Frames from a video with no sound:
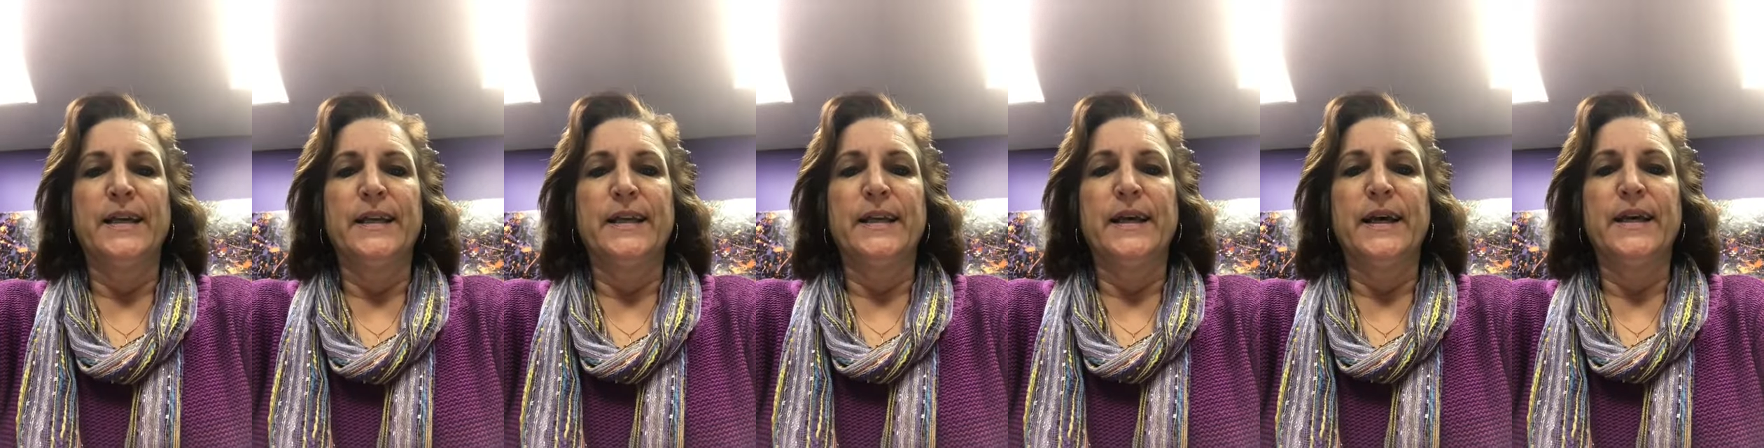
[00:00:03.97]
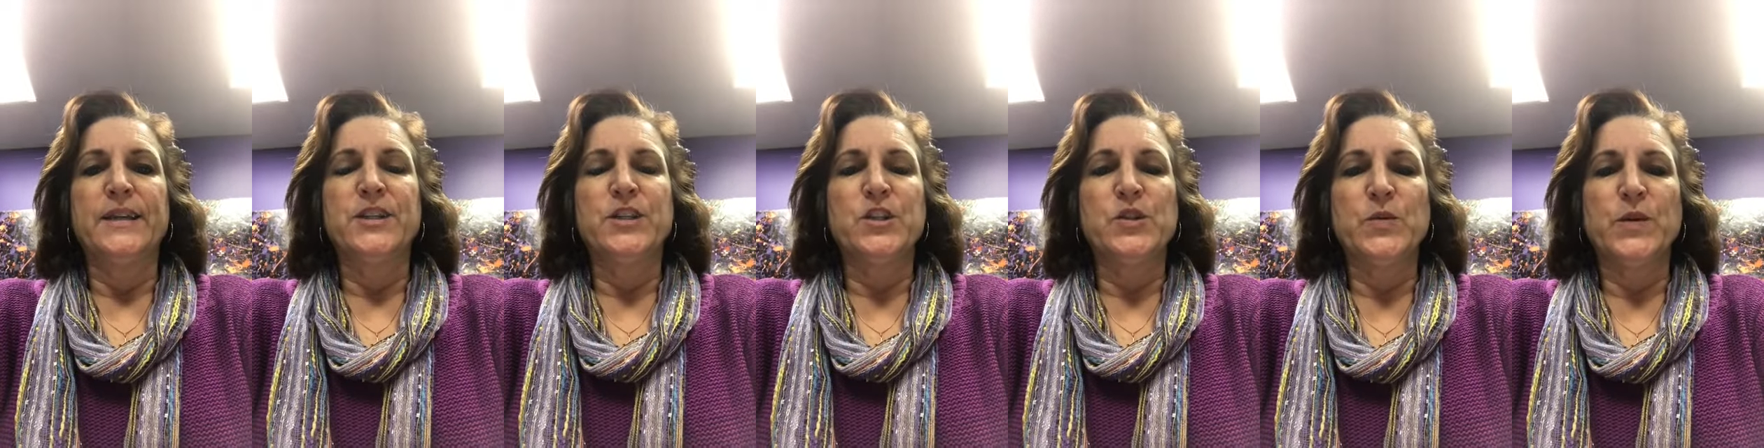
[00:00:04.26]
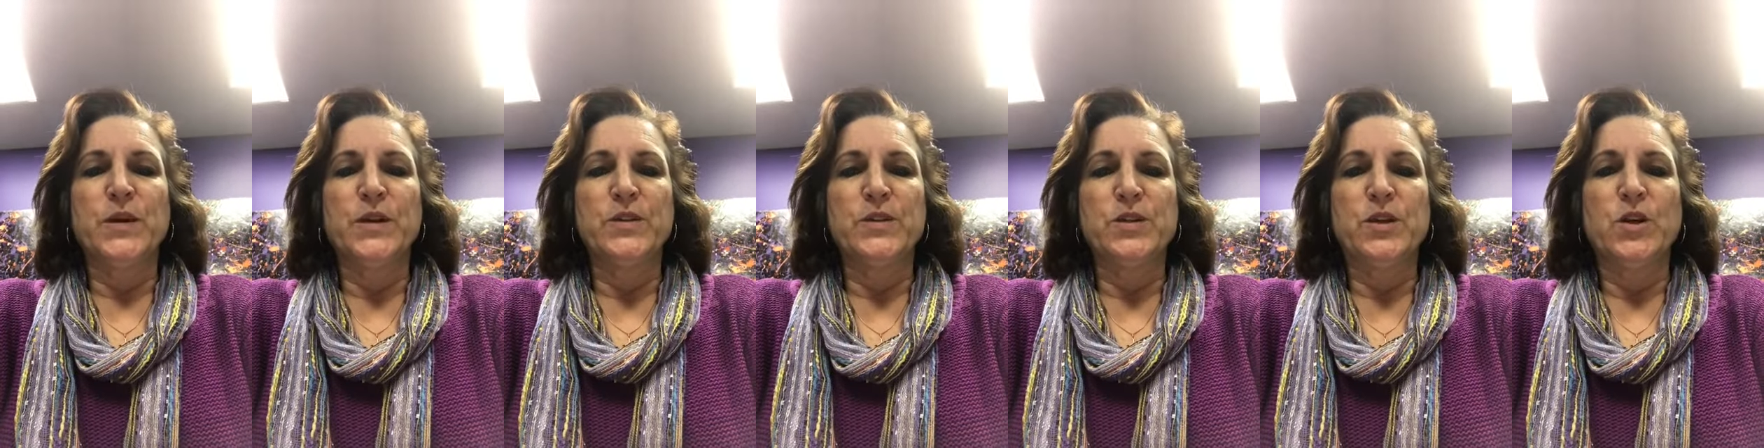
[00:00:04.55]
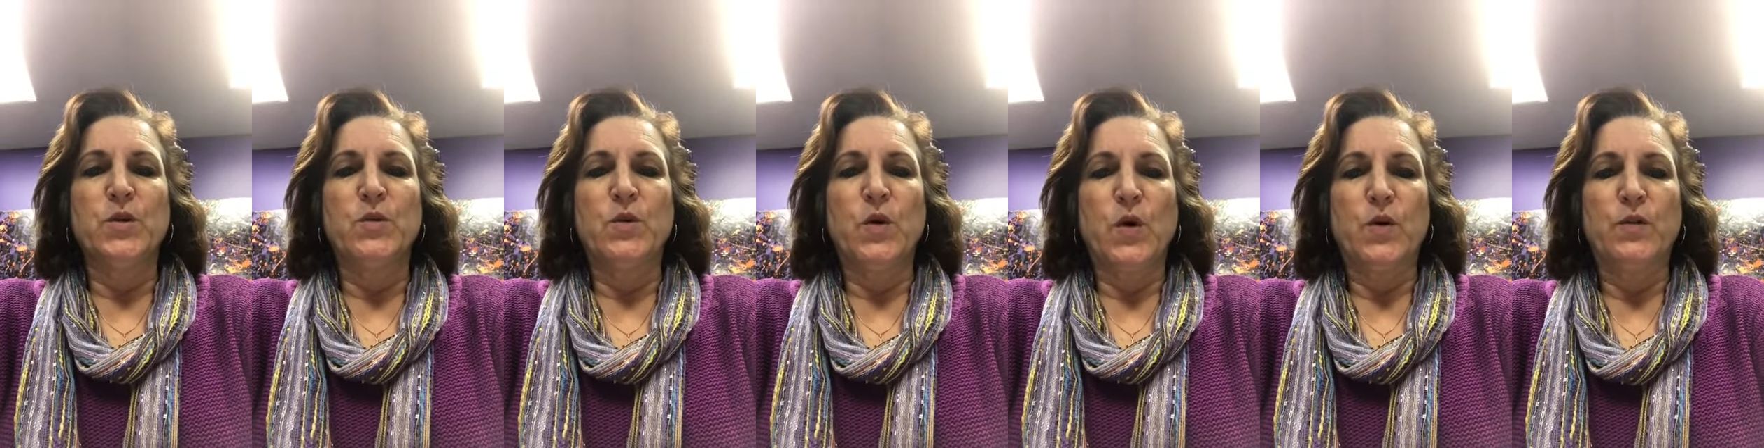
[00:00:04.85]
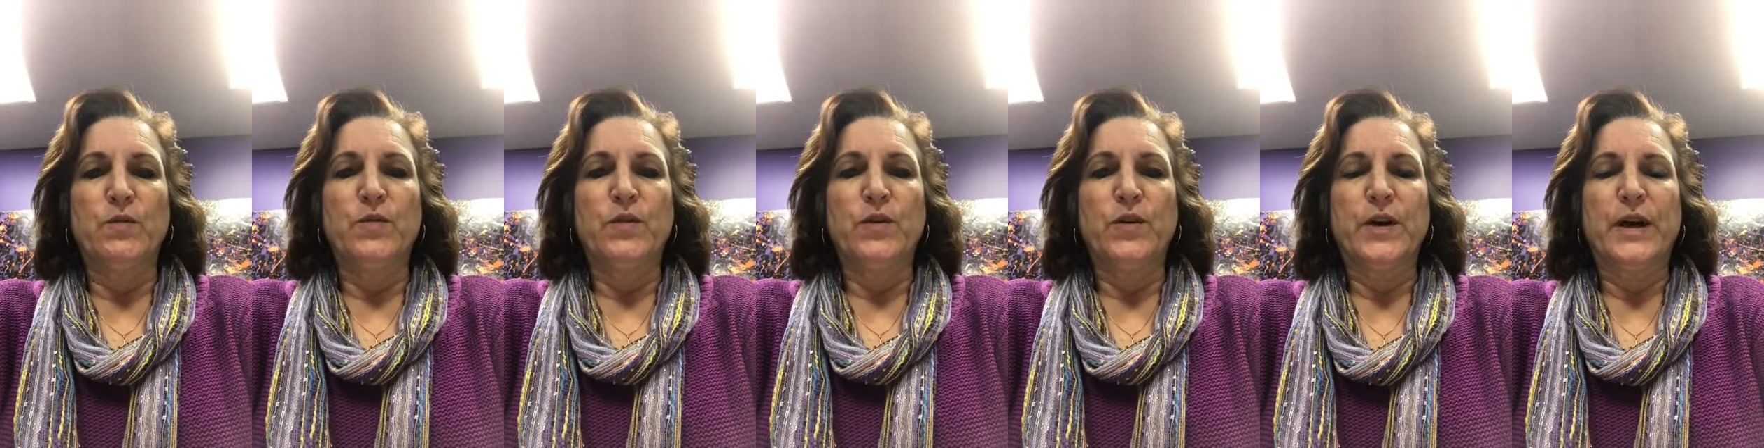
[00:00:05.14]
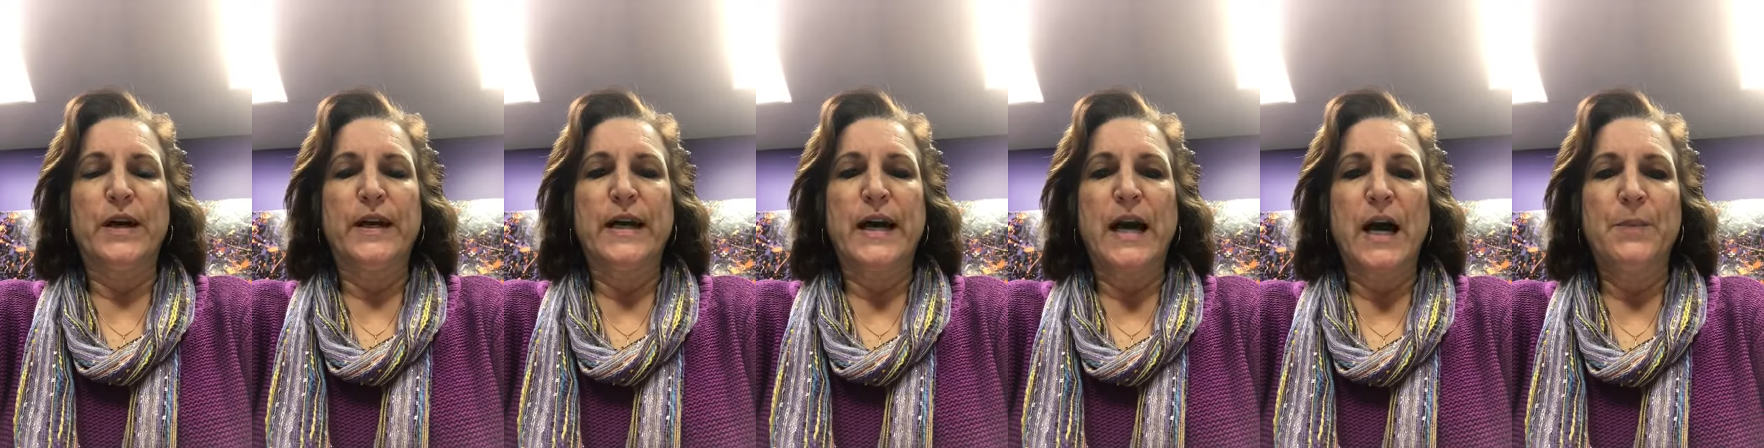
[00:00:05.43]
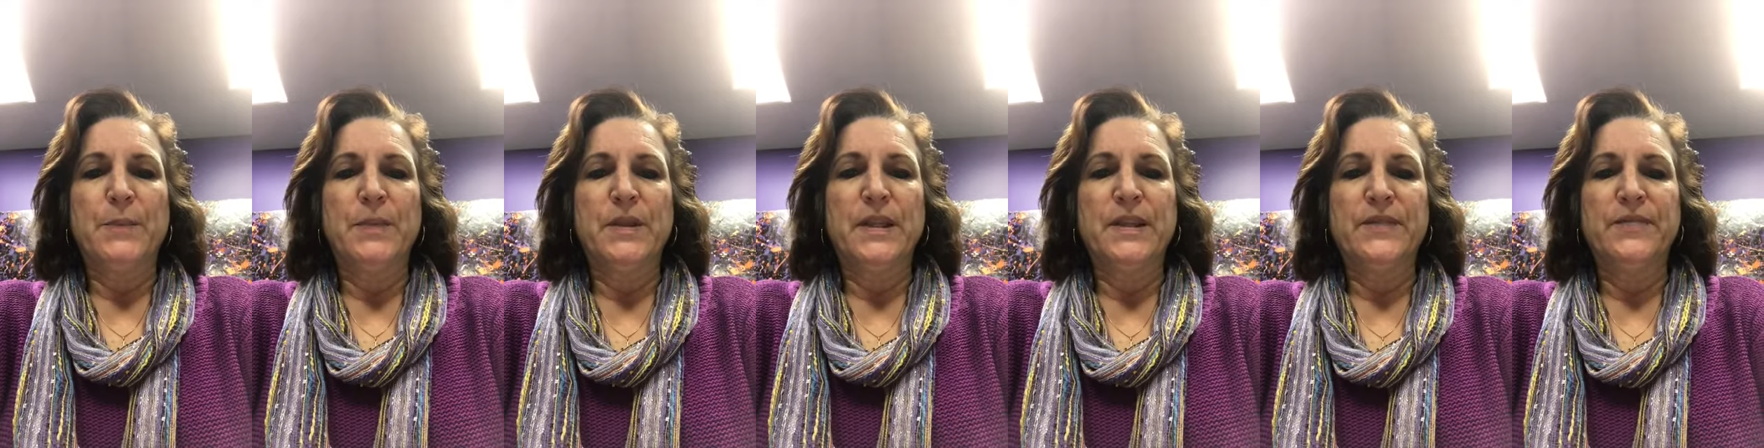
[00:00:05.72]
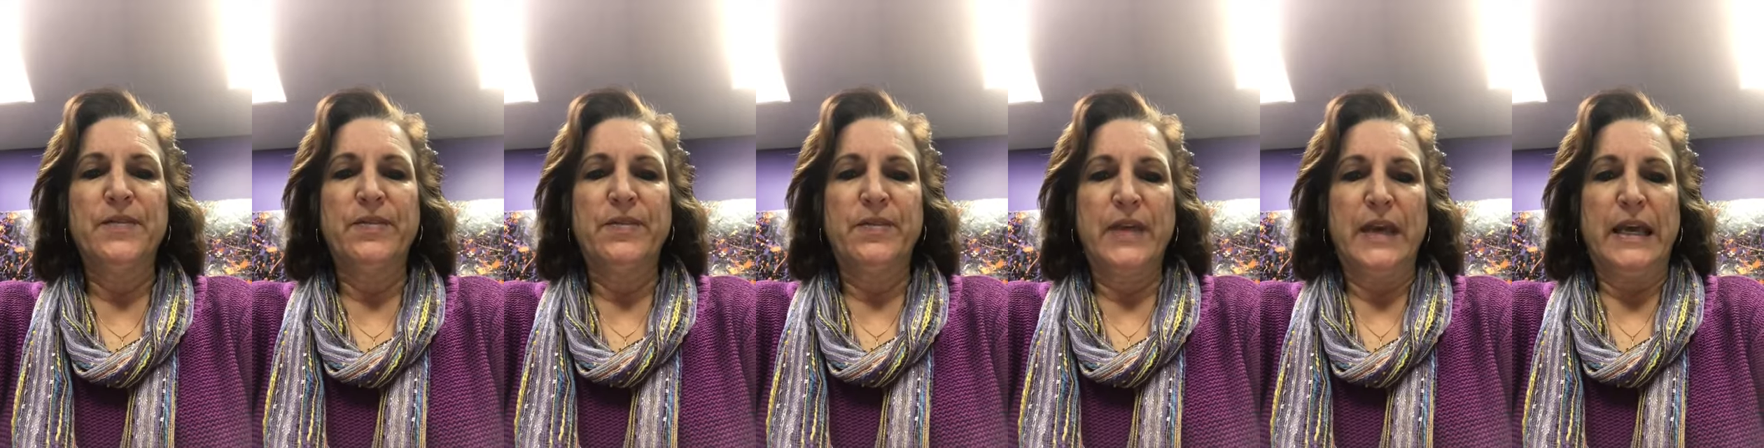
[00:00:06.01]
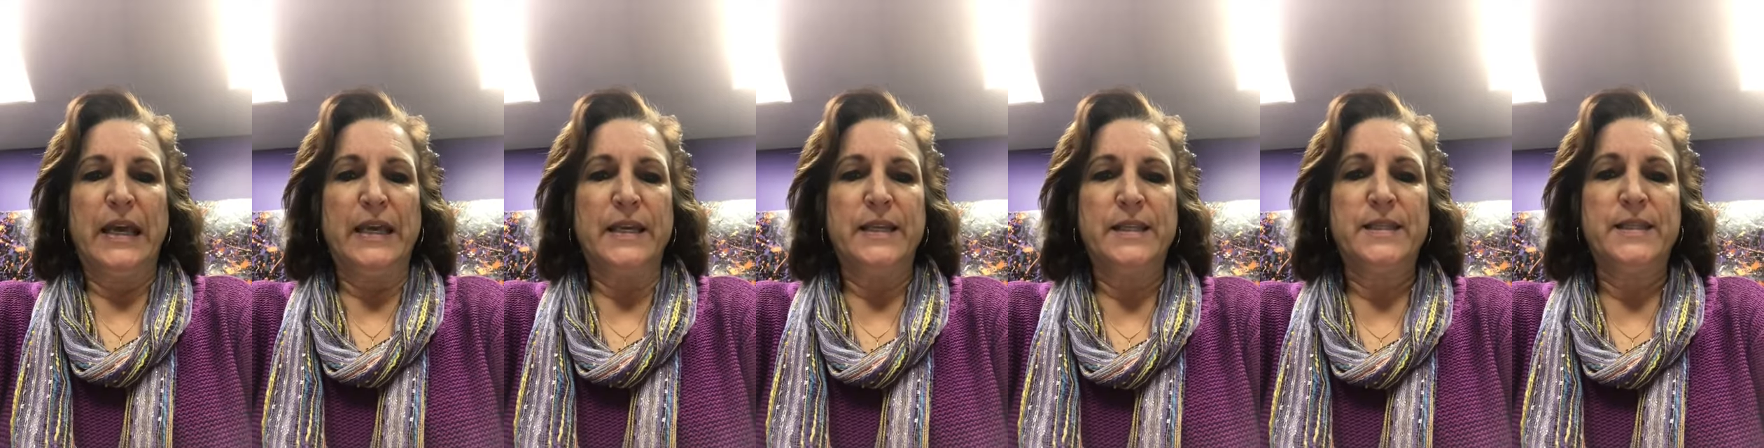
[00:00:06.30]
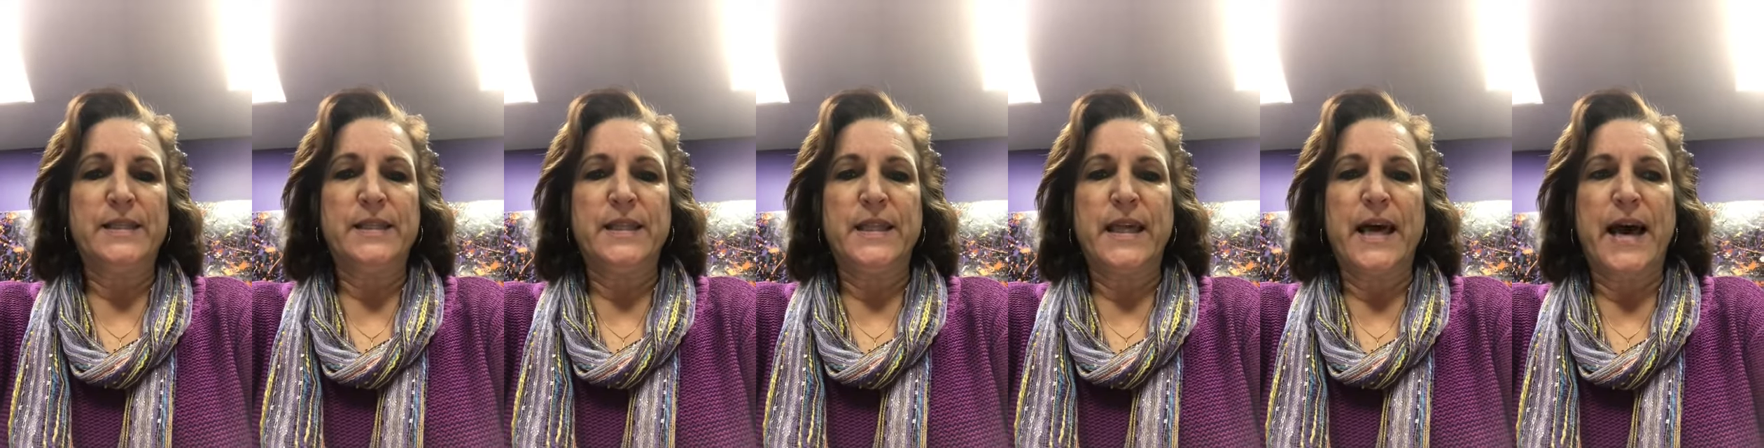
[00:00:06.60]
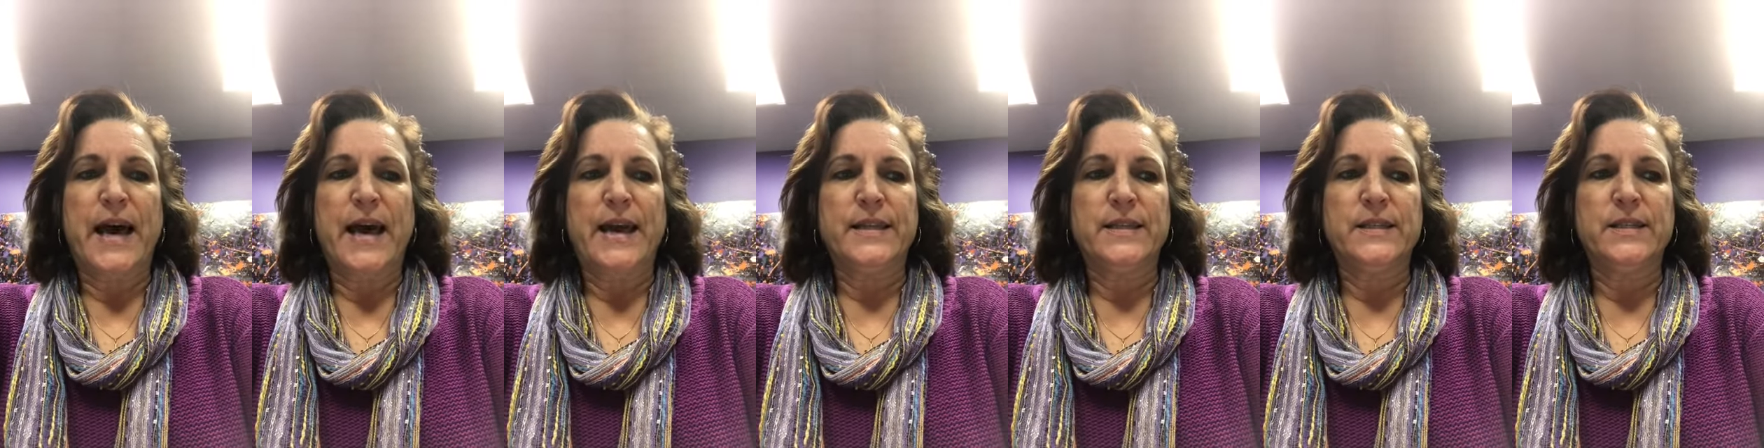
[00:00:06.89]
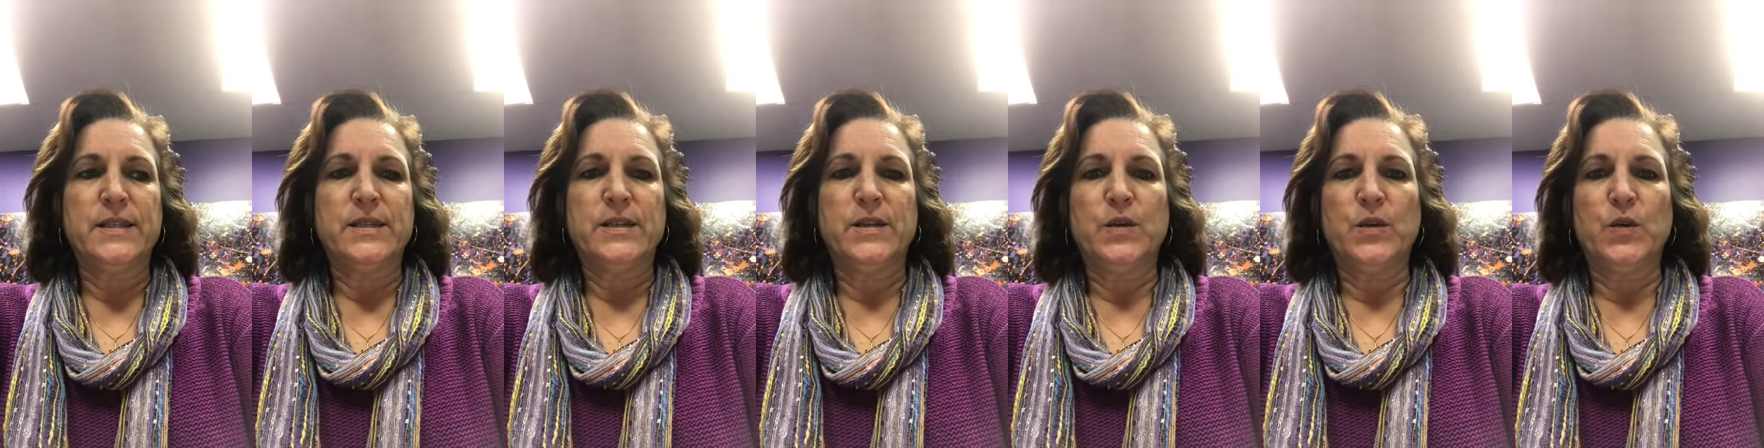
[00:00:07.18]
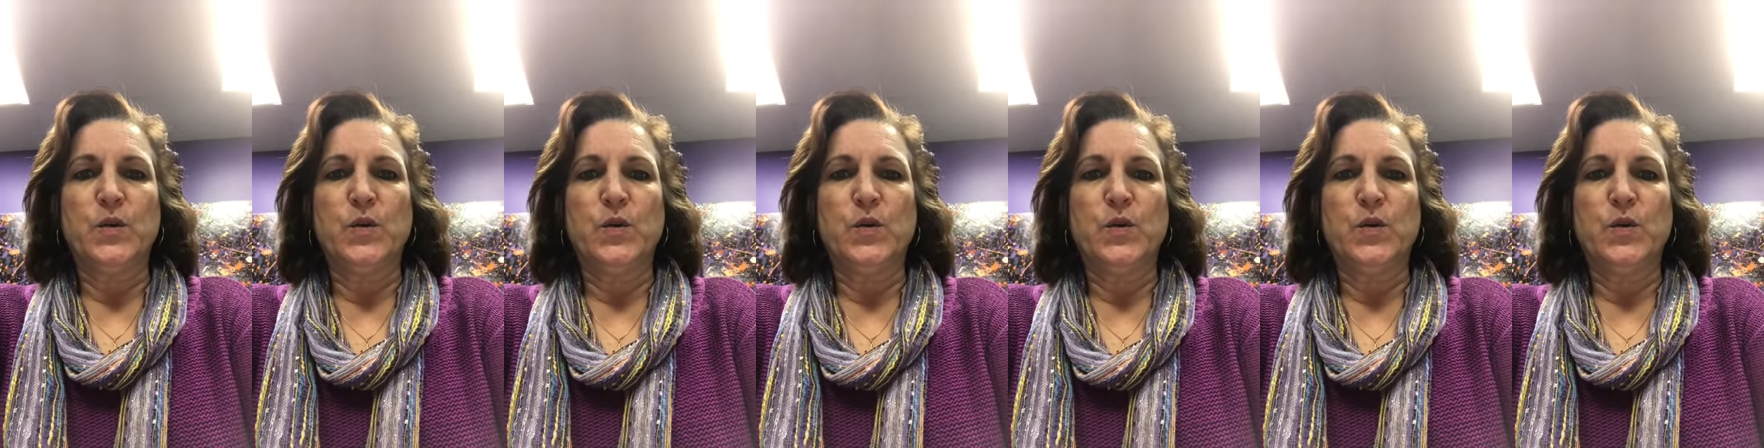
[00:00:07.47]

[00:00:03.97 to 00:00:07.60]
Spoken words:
I just wanted to go over a couple of things that